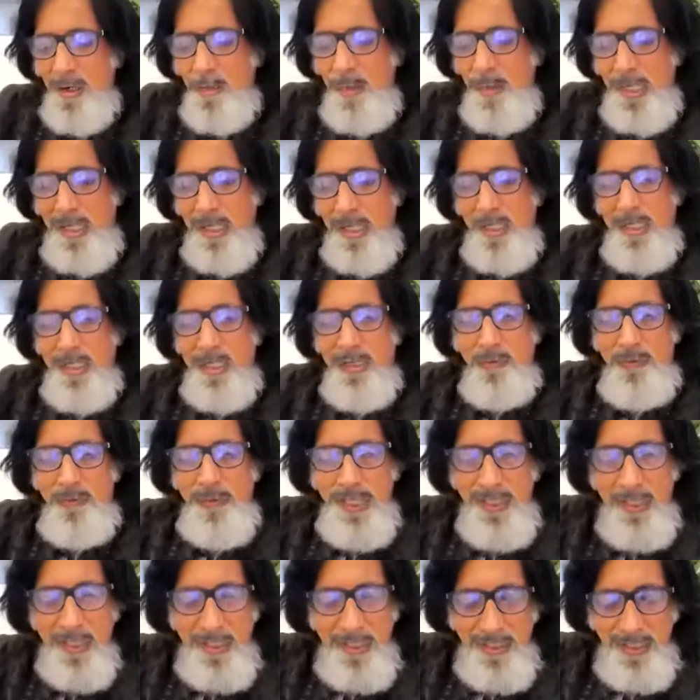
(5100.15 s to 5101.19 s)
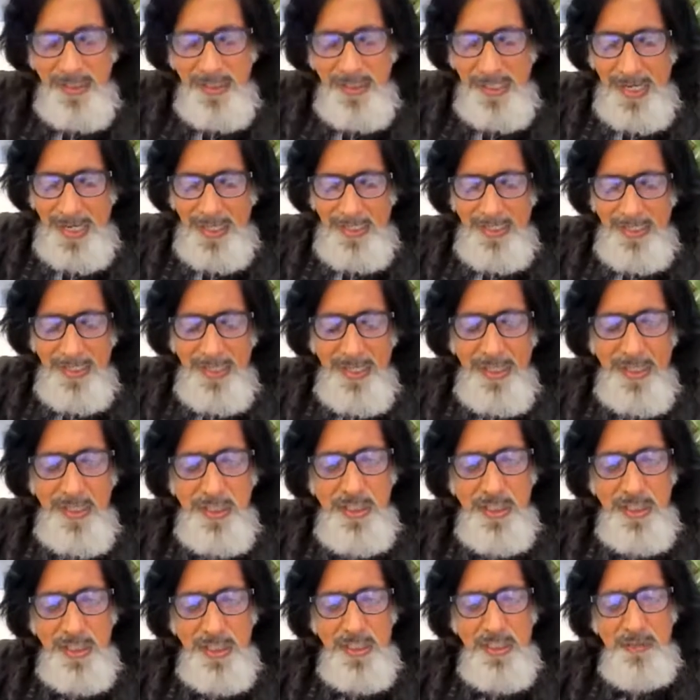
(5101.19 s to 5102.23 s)
But even in that
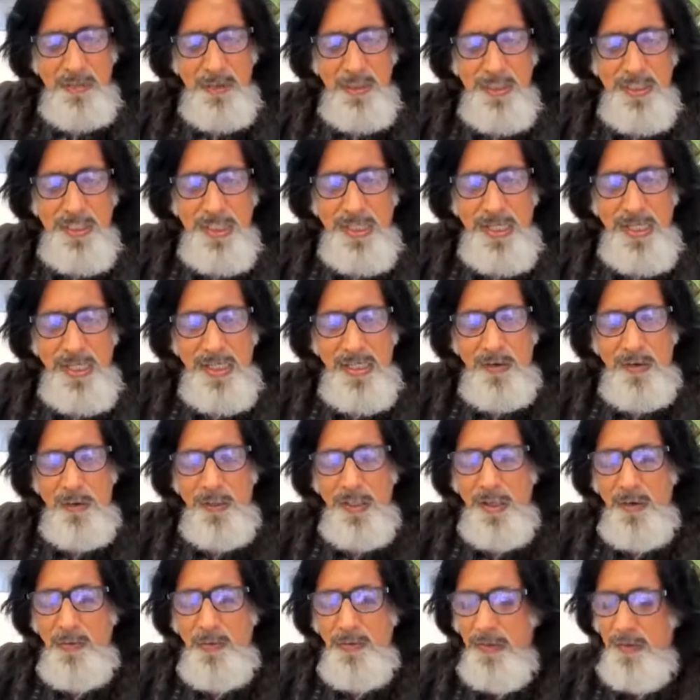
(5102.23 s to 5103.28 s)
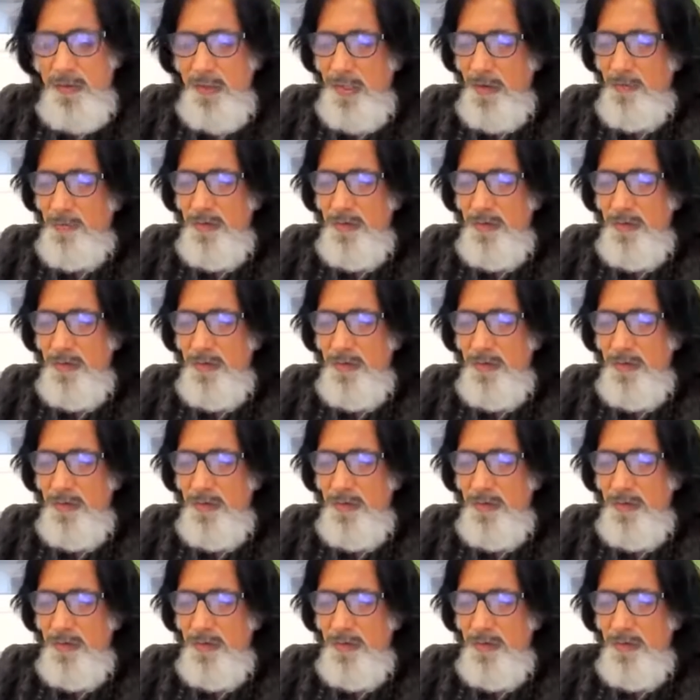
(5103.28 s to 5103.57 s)
lecture, he was sitting on the